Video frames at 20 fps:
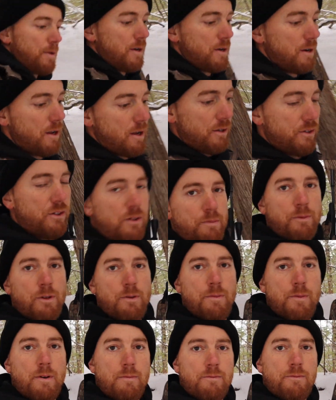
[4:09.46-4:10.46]
in some
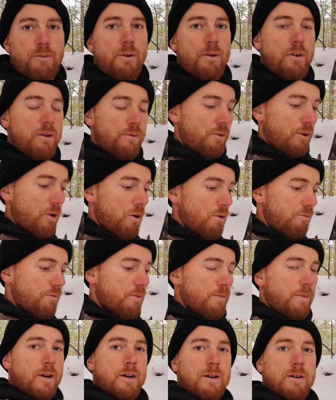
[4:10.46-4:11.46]
aluminum foil, and we'll go
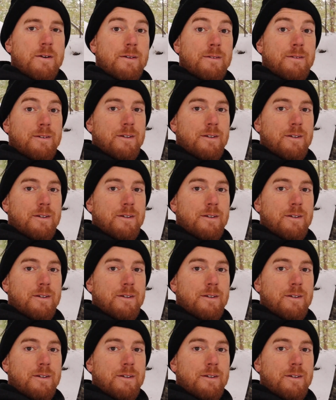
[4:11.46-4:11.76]
from there.